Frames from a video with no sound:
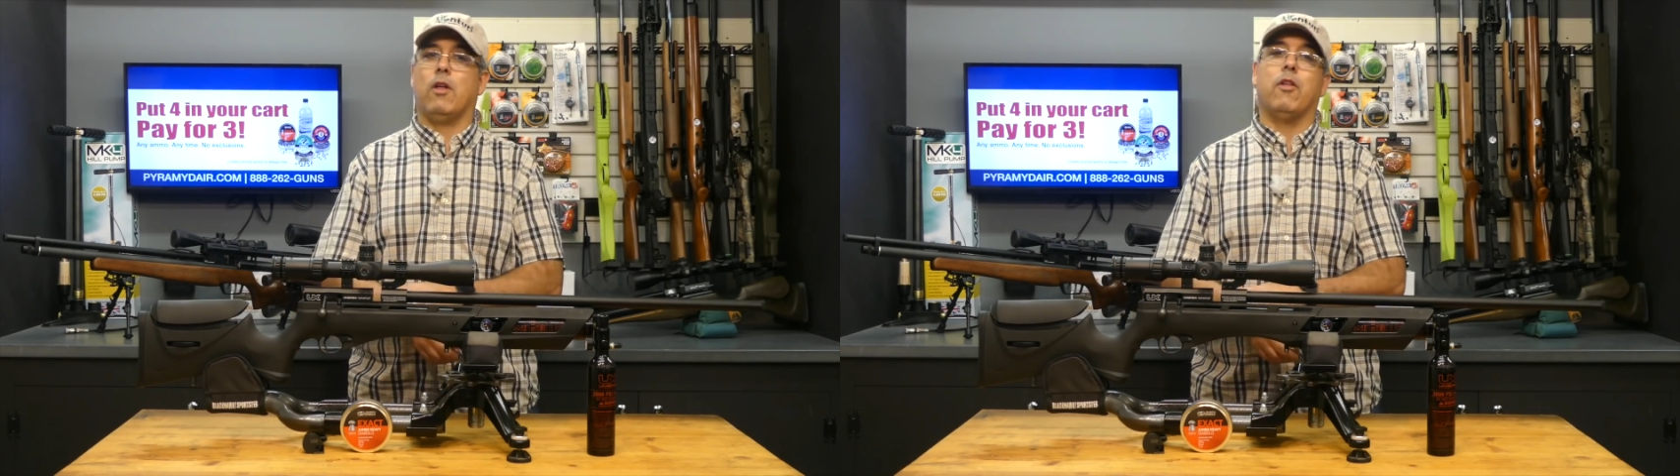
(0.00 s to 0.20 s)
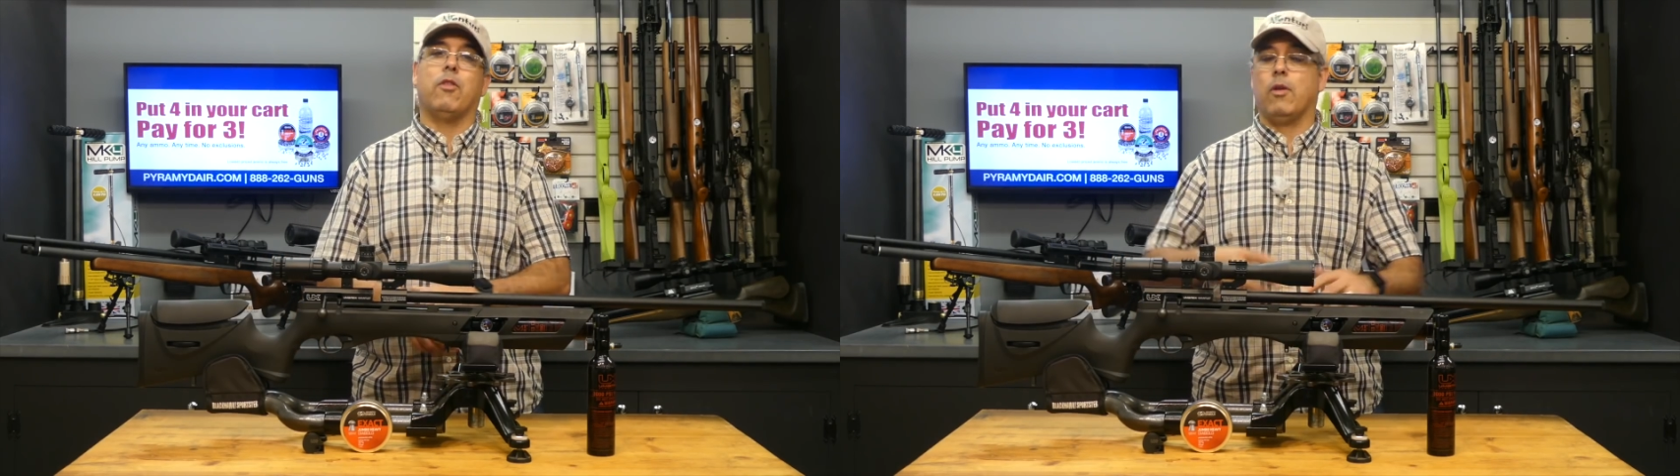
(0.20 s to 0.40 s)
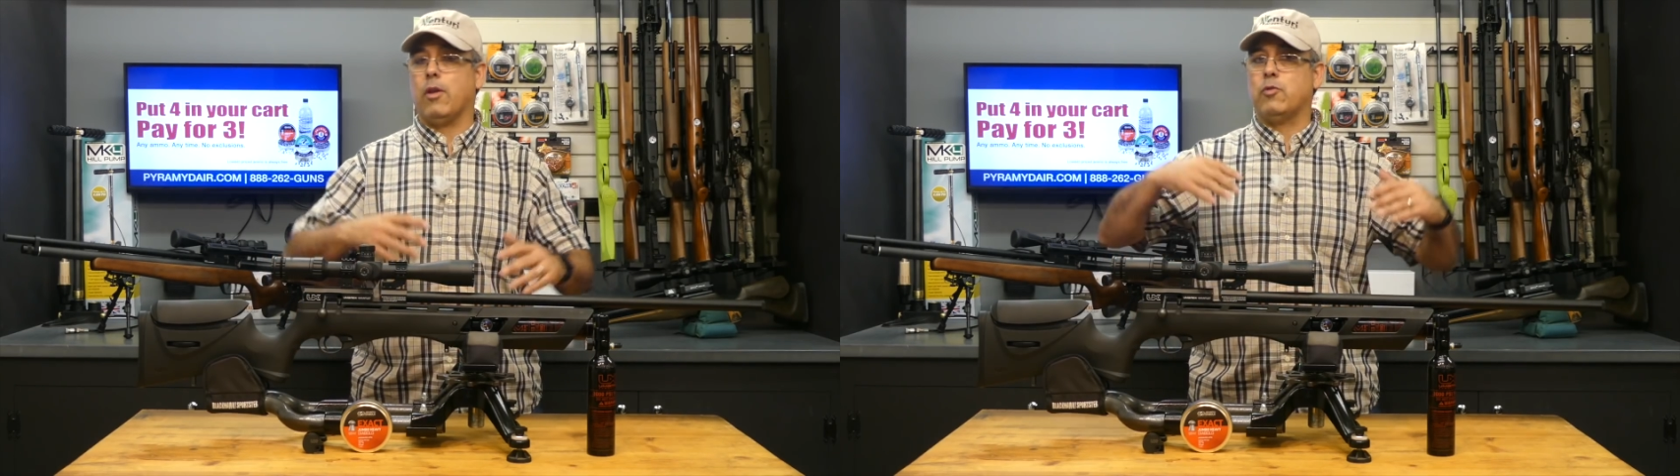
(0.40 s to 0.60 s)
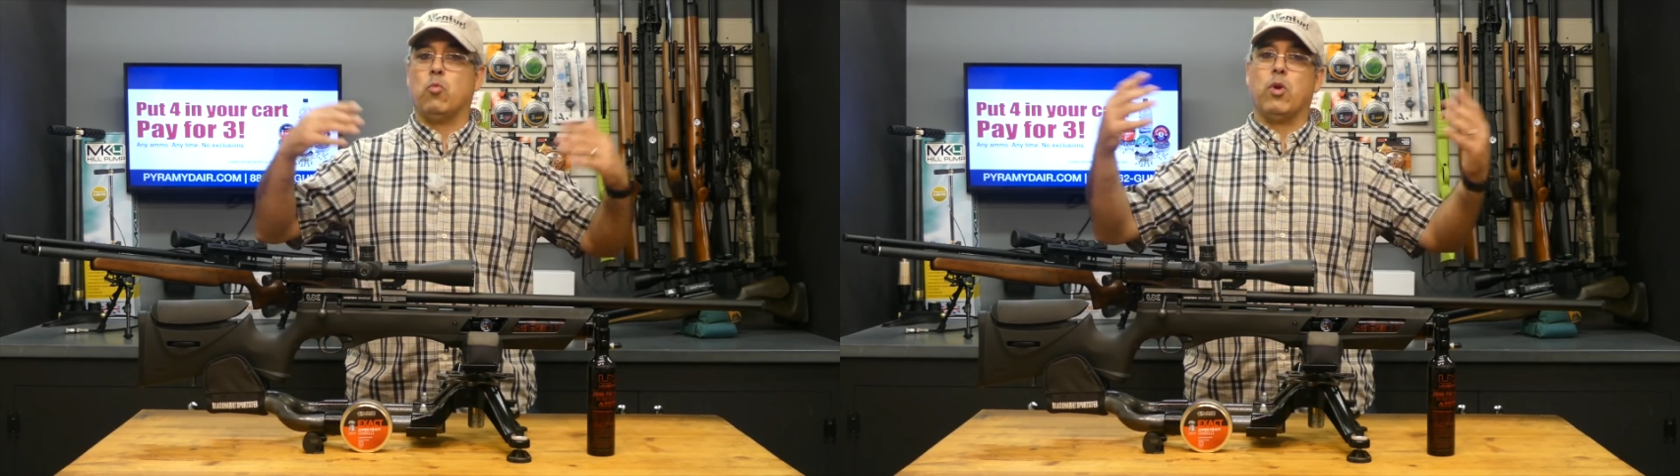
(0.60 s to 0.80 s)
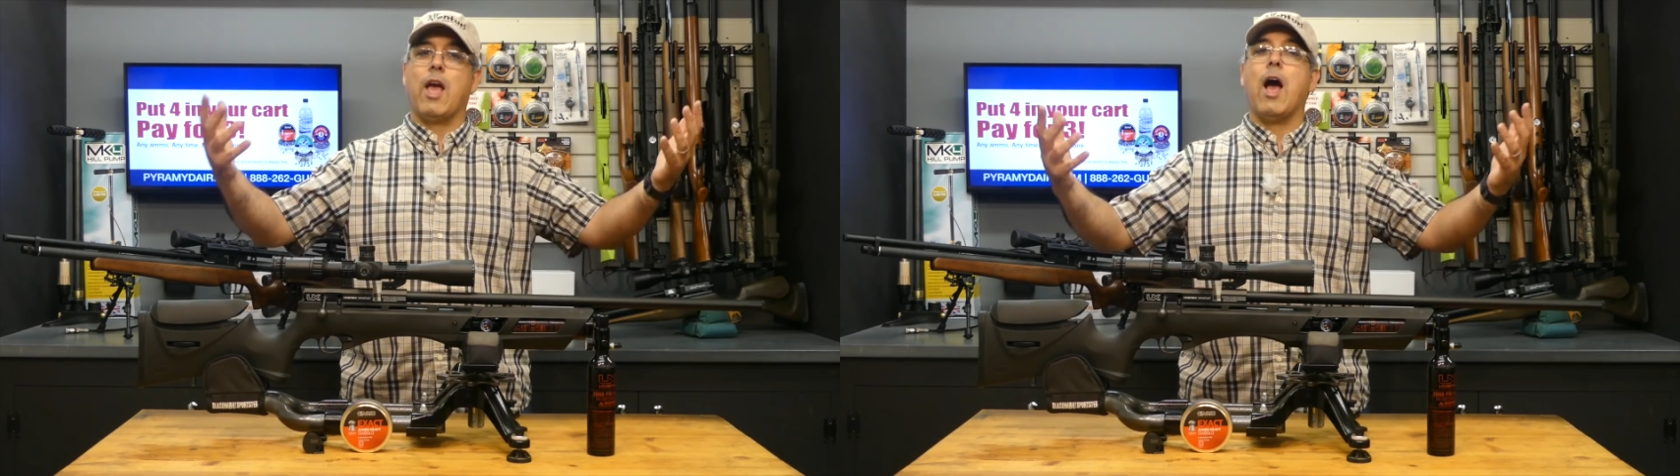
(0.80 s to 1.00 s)
other than some
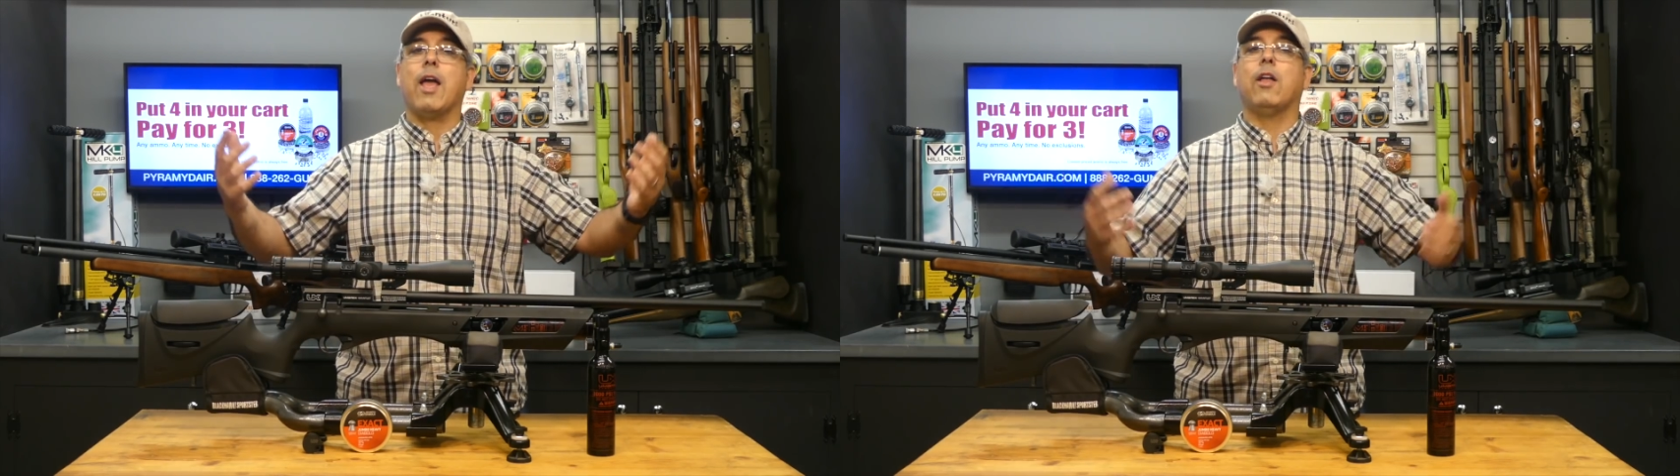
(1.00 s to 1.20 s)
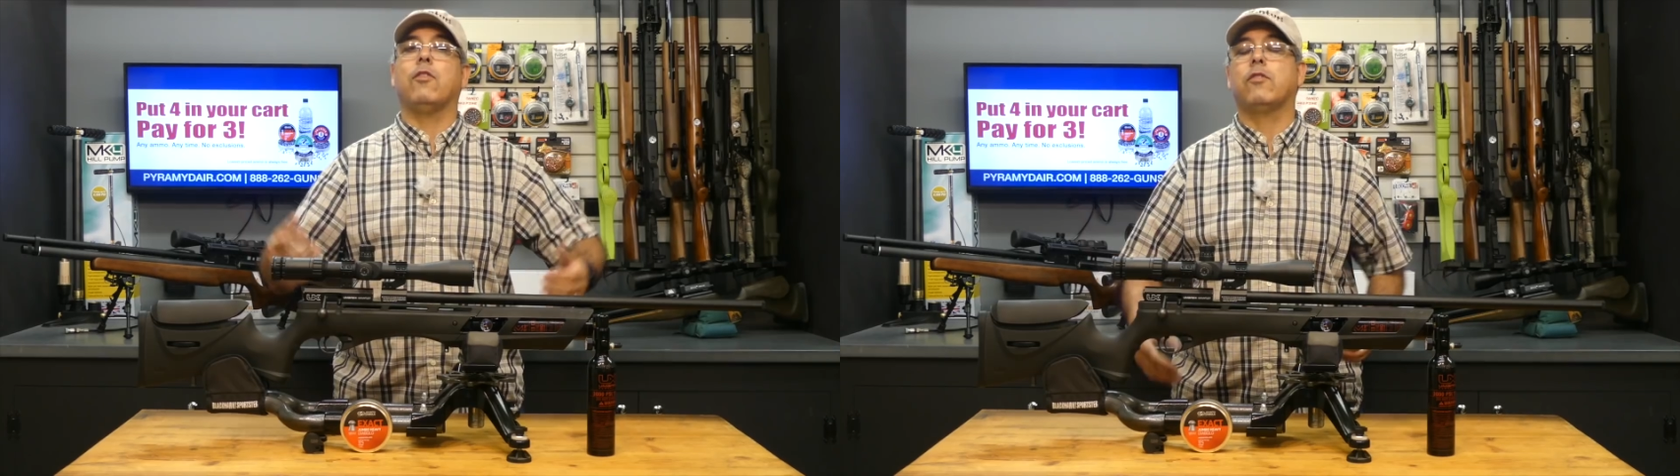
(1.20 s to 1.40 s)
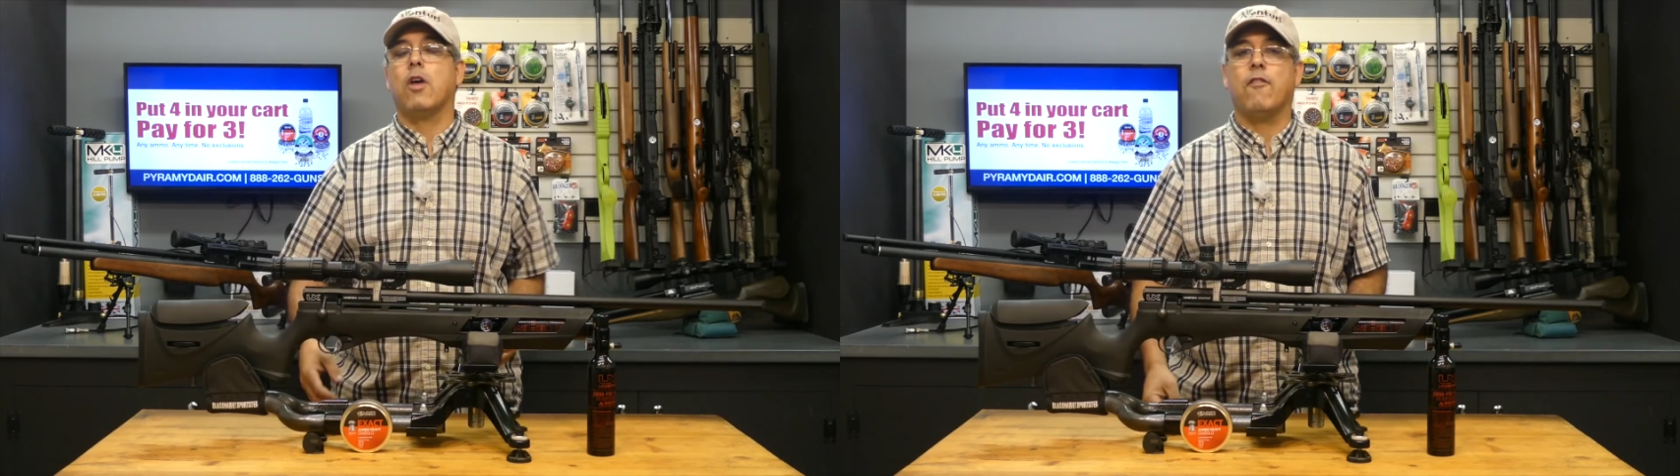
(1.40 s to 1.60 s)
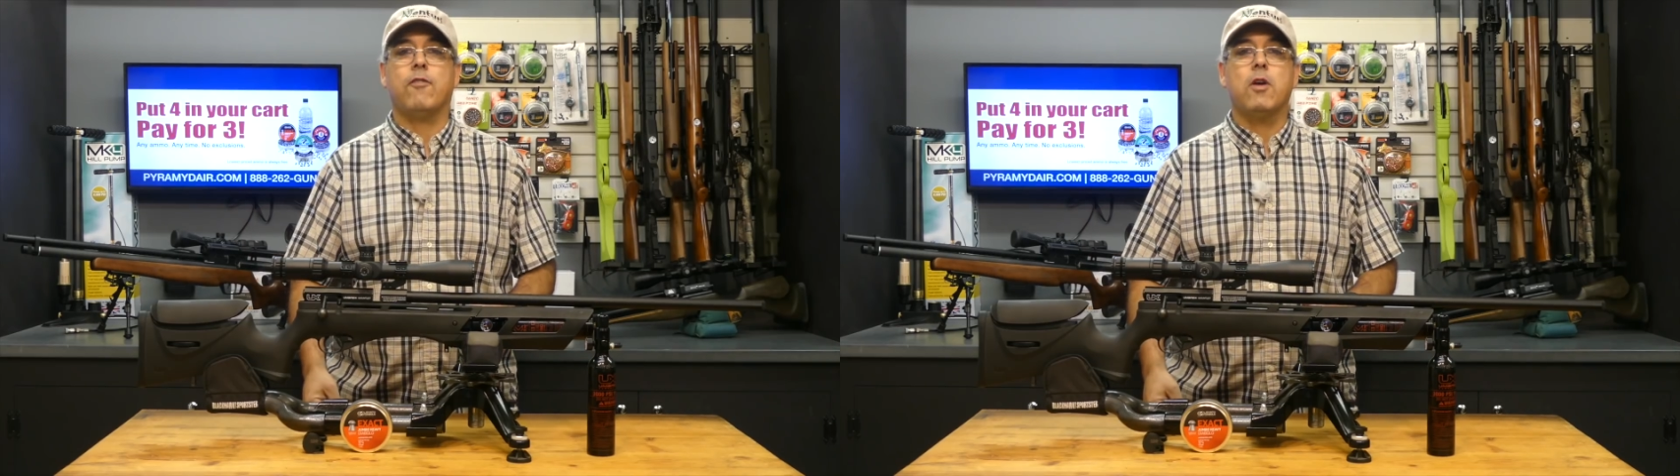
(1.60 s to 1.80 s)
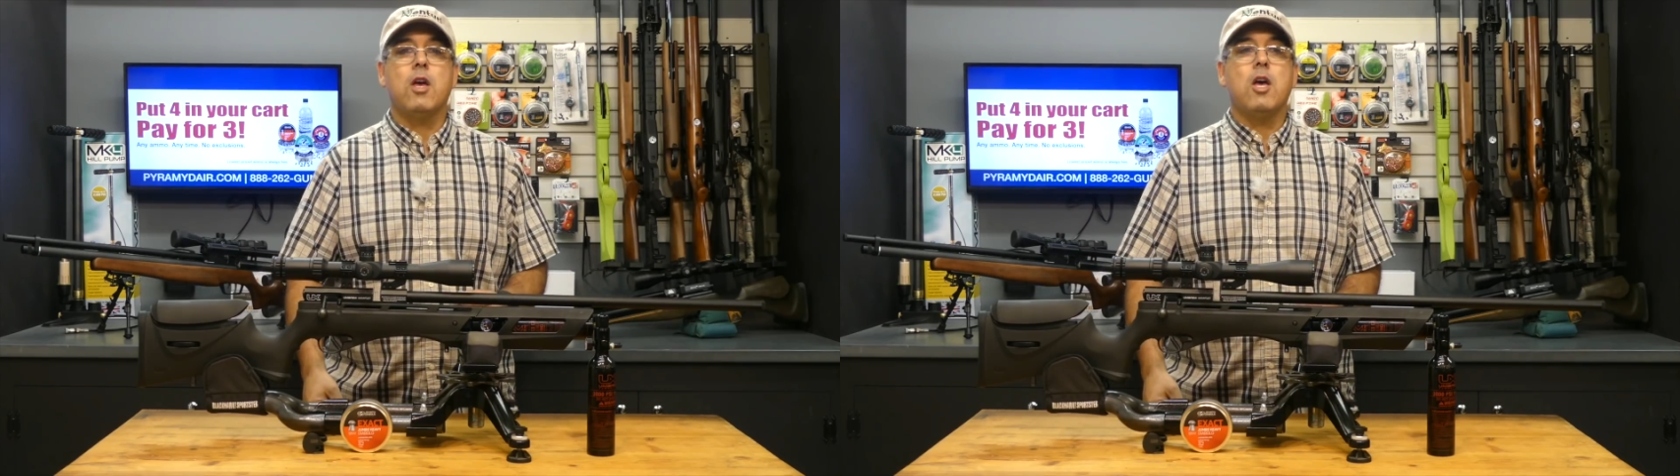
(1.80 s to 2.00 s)
really high-end stuff.